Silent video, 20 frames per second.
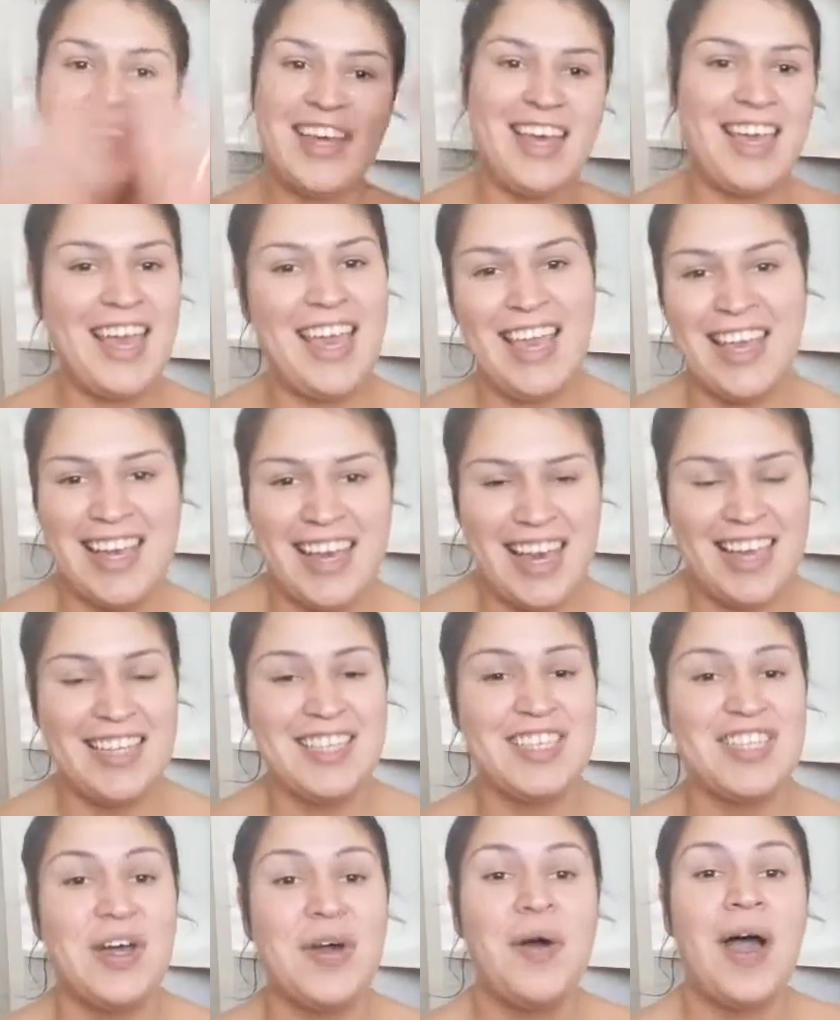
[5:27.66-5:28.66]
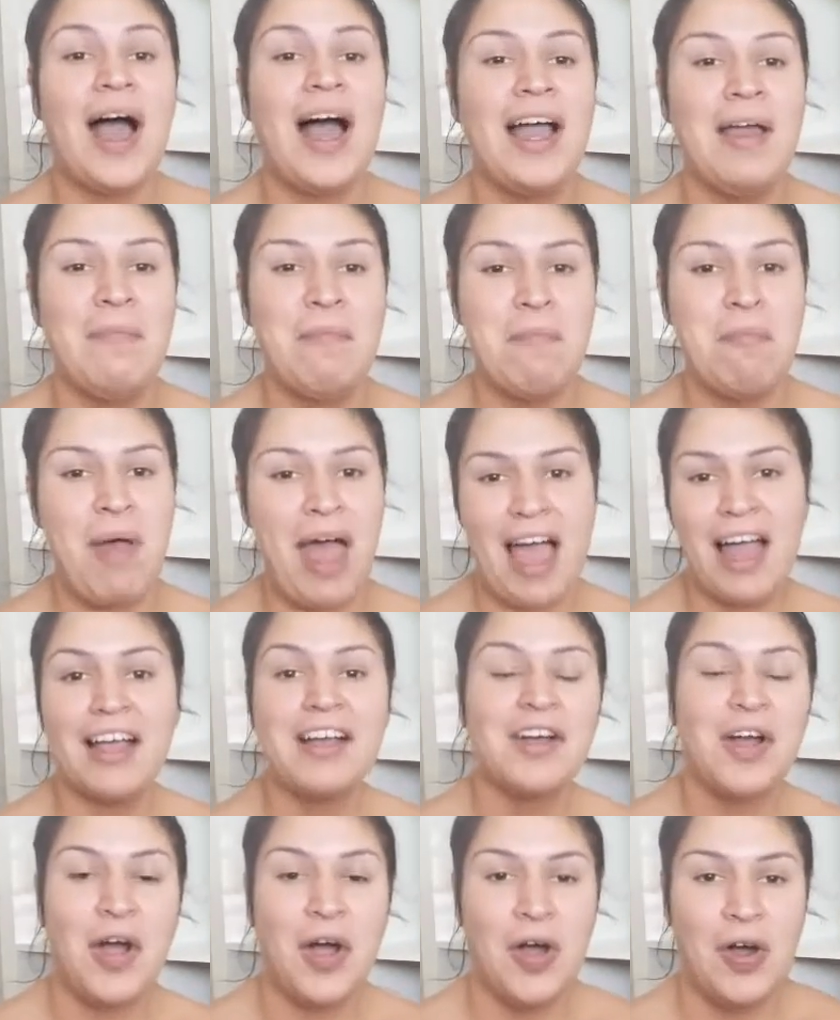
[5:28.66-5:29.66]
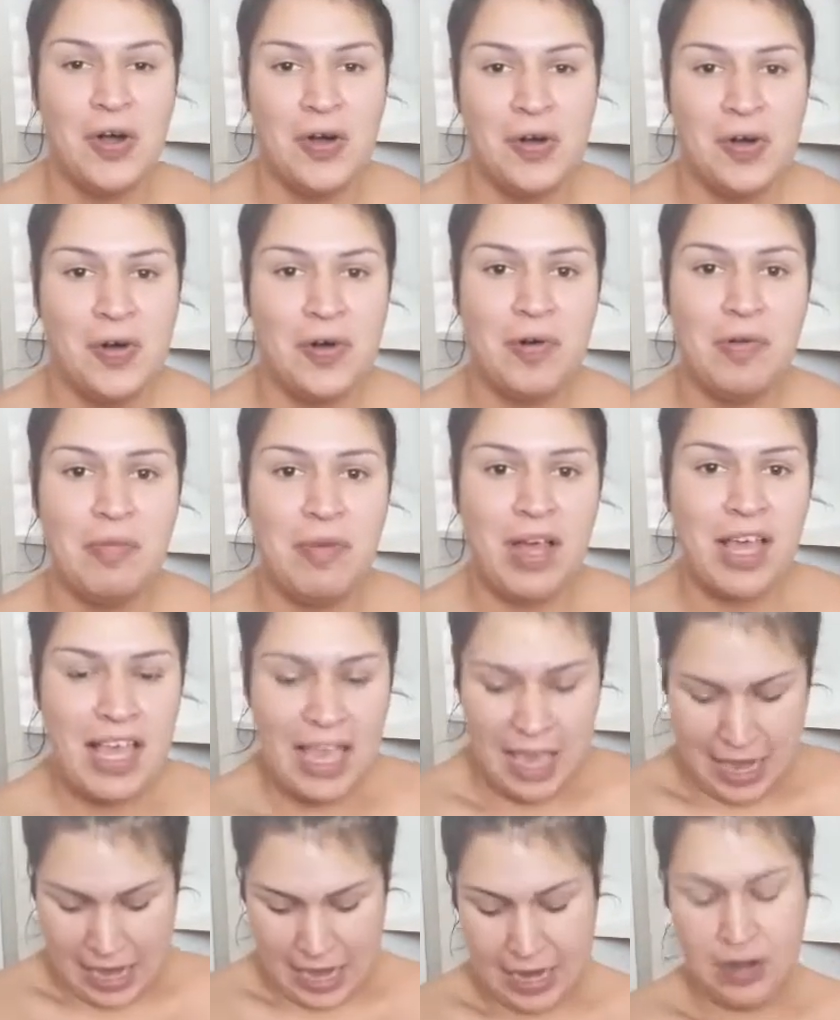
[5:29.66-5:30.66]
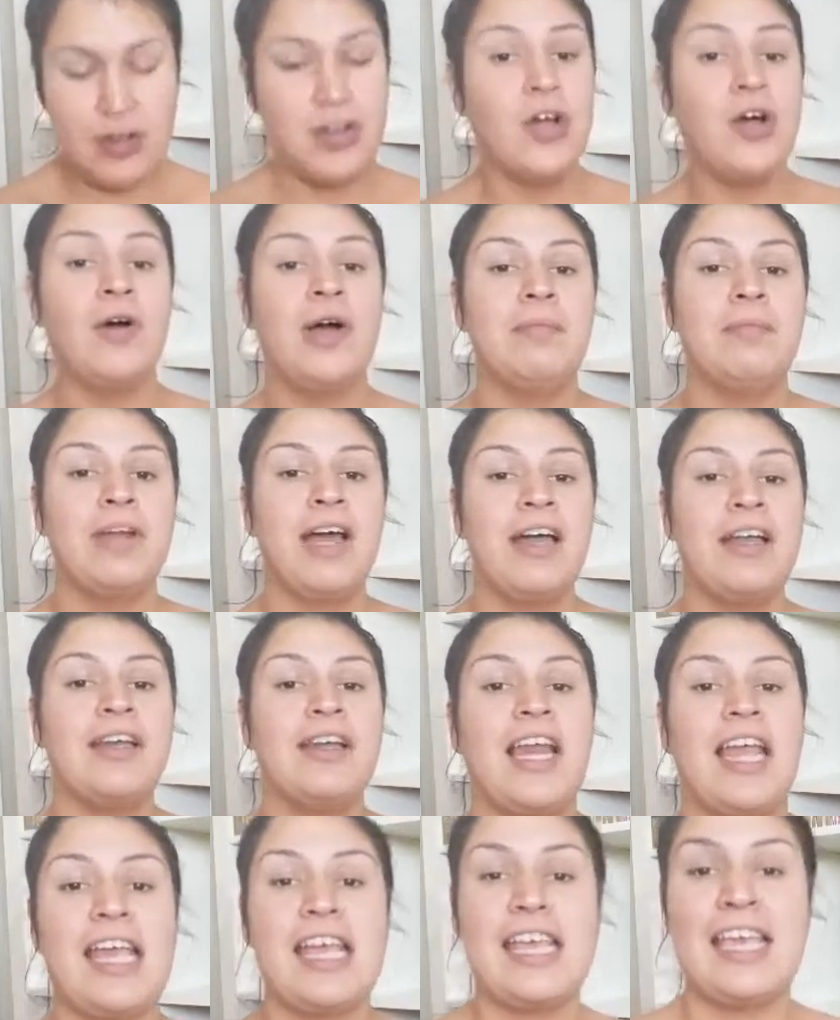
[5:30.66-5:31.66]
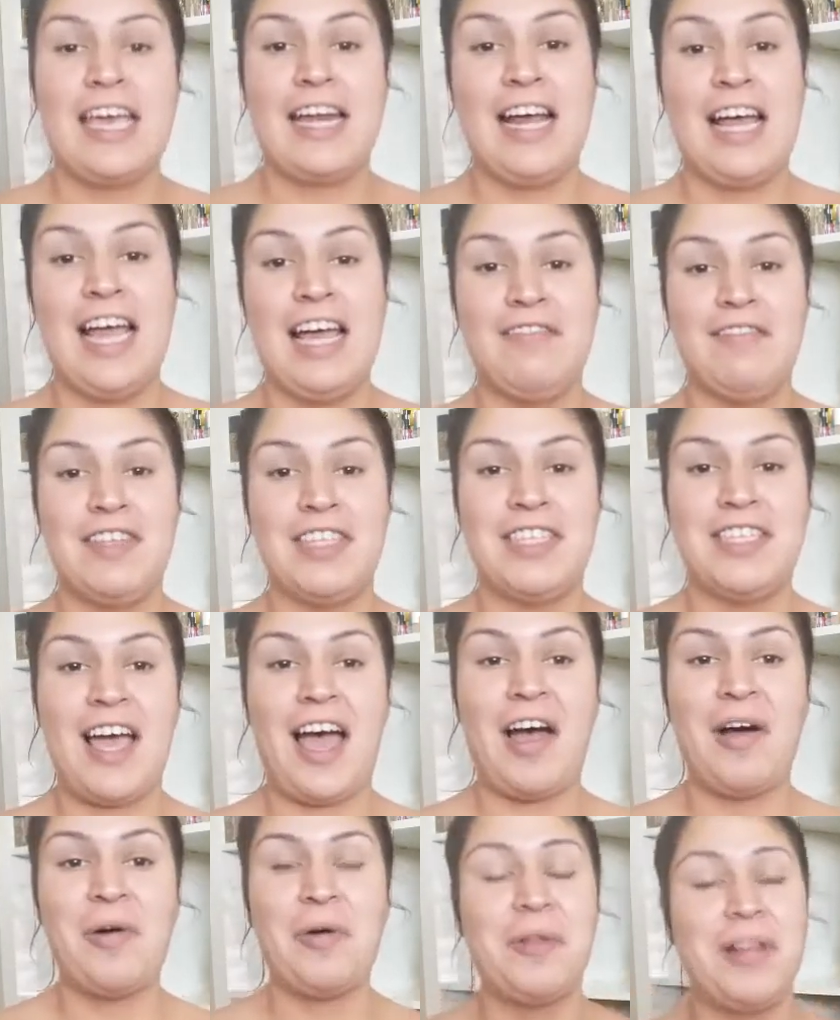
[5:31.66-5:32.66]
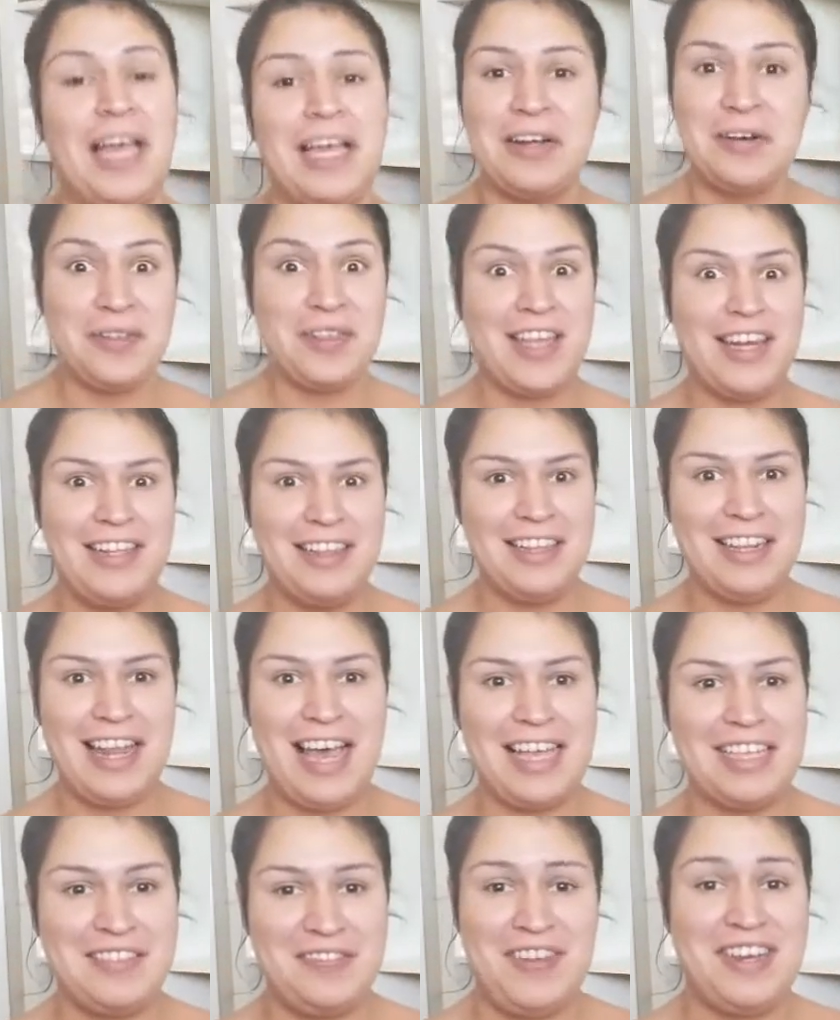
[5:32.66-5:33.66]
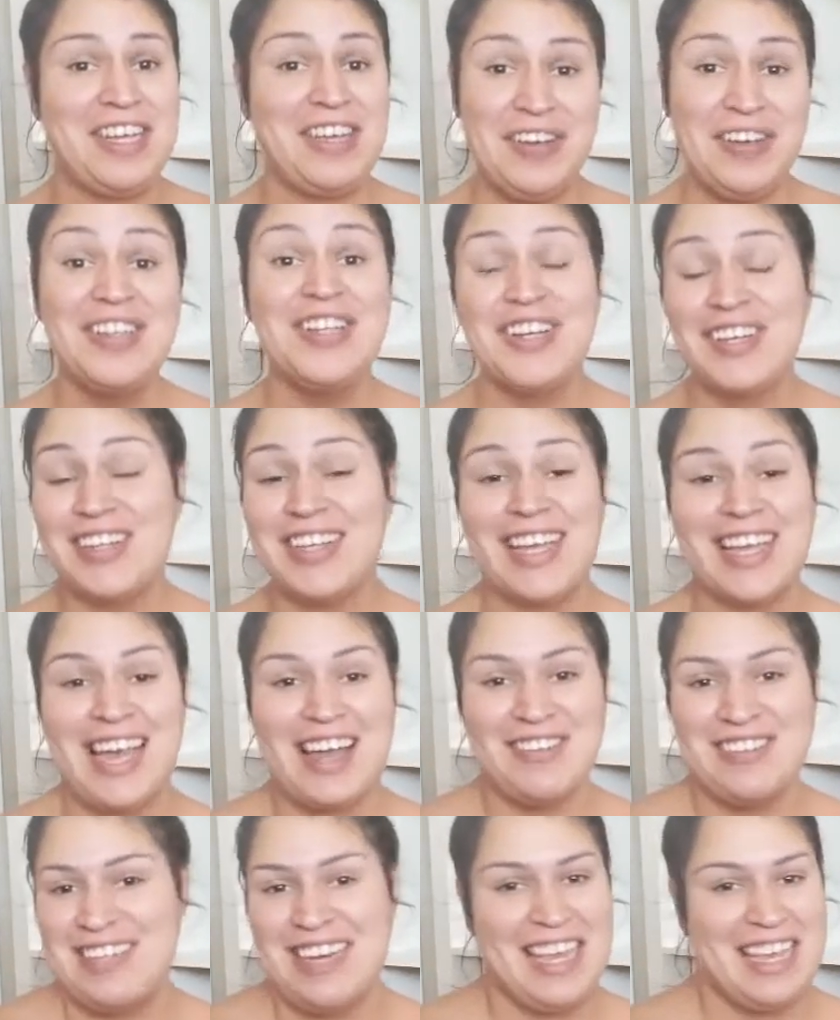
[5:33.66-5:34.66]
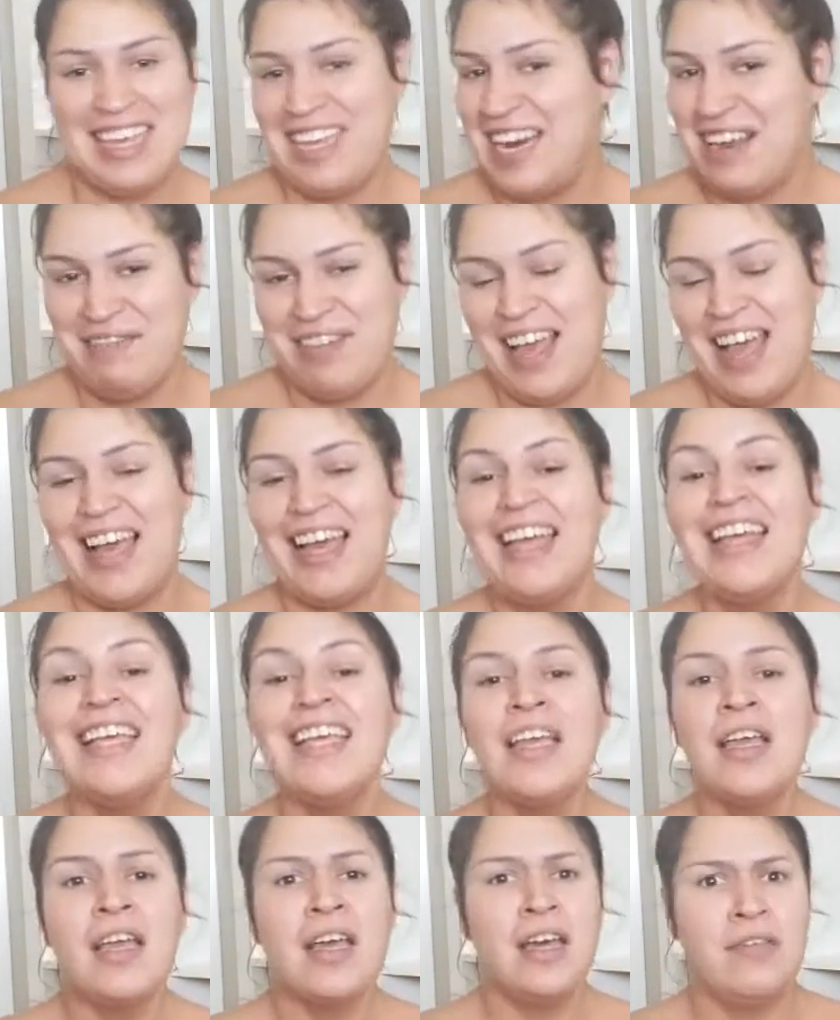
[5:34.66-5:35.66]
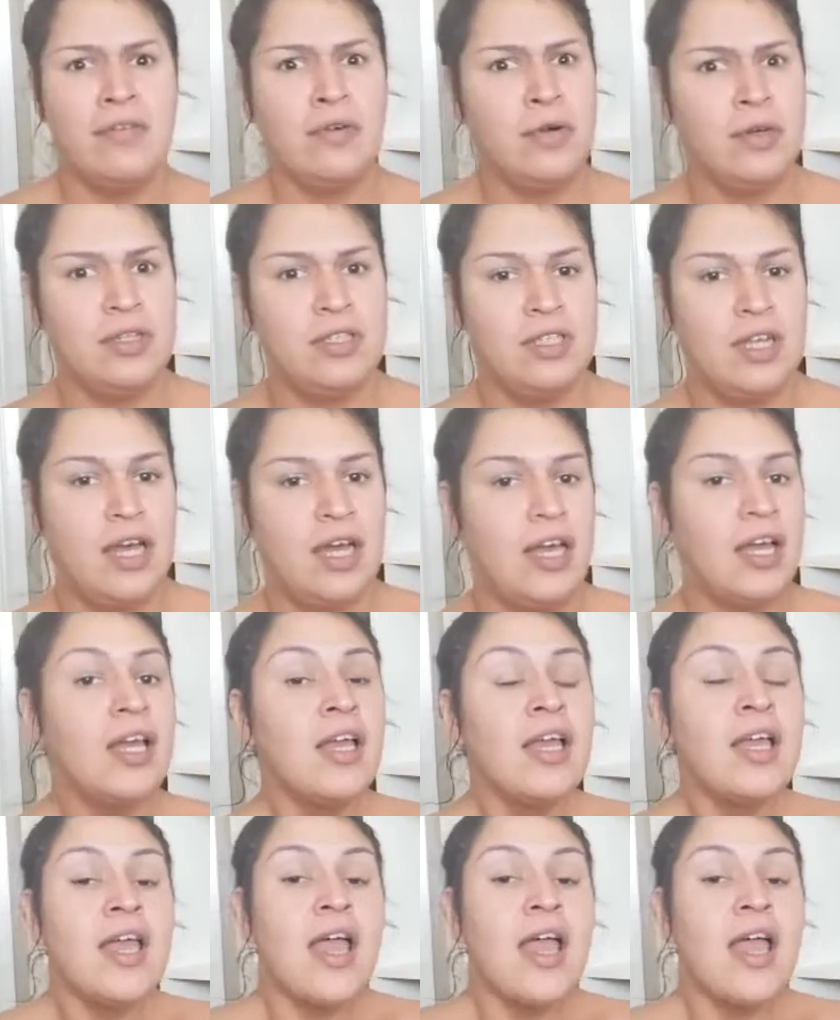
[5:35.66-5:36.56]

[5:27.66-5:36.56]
Okay, hey guys, so I'm back home and no, I'm not naked. I have a towel. I know that in the last video it looked like I was naked. I'm not, of course not.